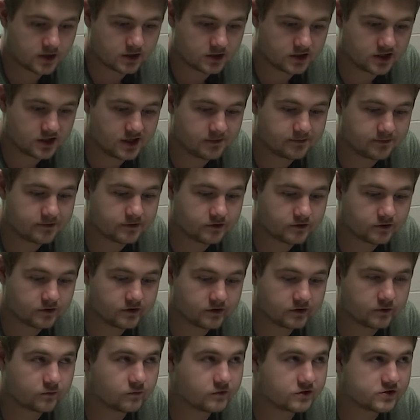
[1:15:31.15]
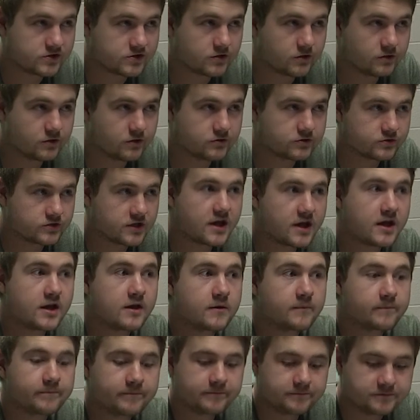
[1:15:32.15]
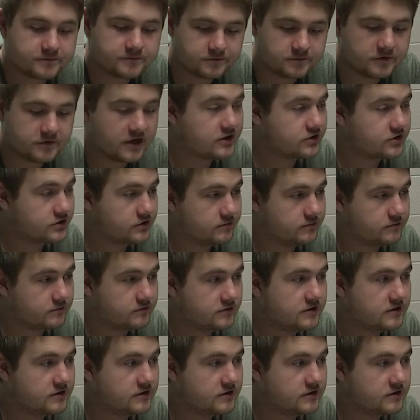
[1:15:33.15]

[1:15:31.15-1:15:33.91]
Keep going with solos. Actually,